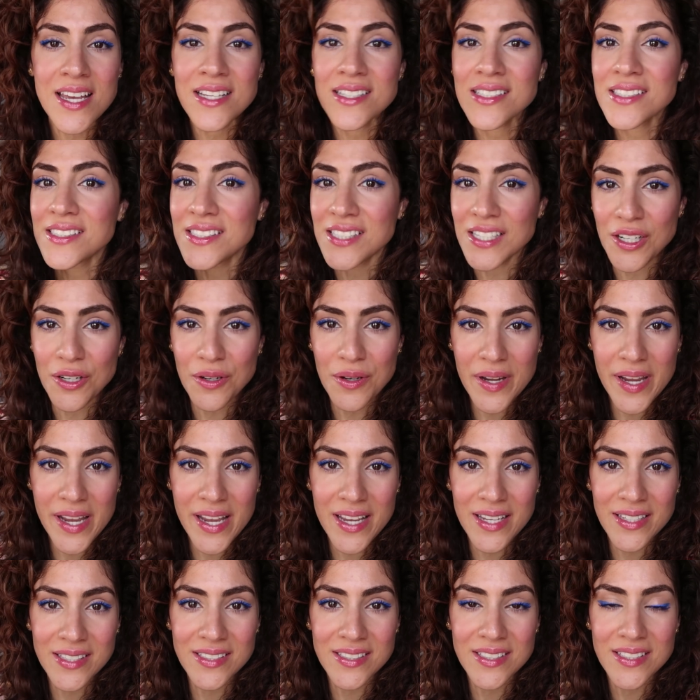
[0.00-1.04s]

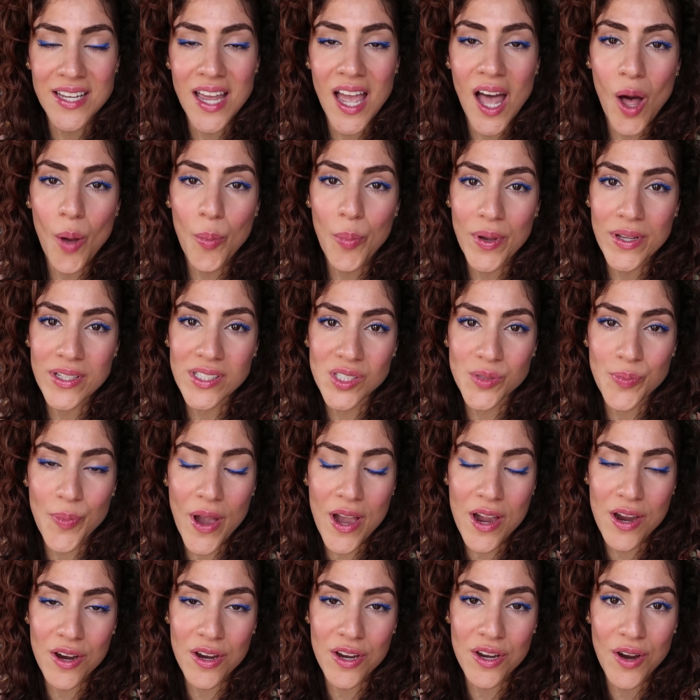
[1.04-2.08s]
series to help
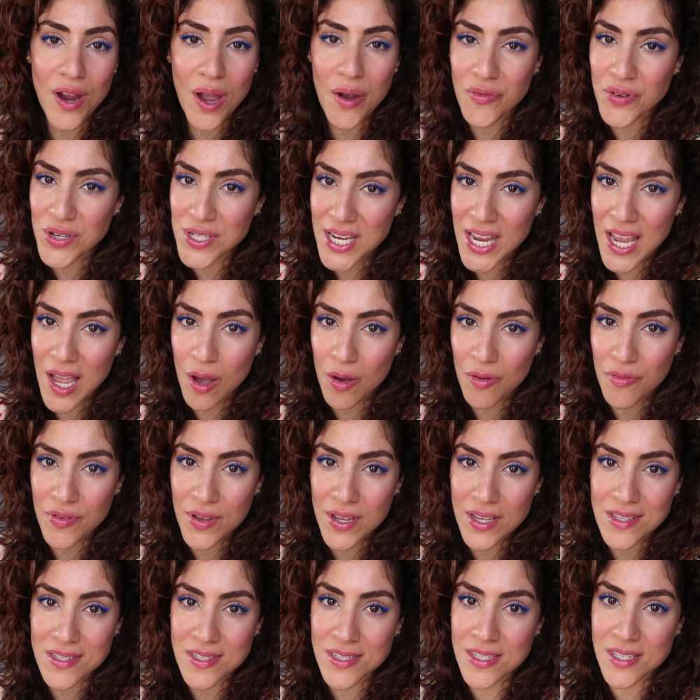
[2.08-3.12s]
inspire your everyday
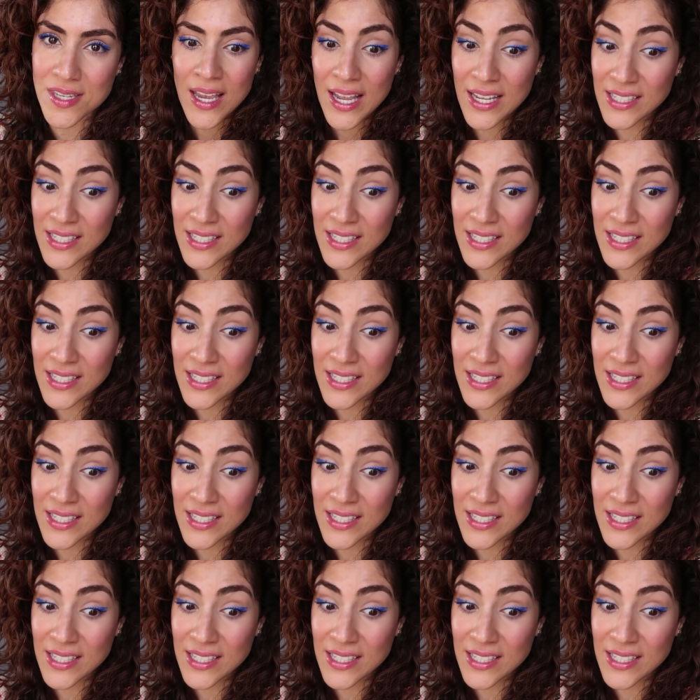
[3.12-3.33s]
outfits.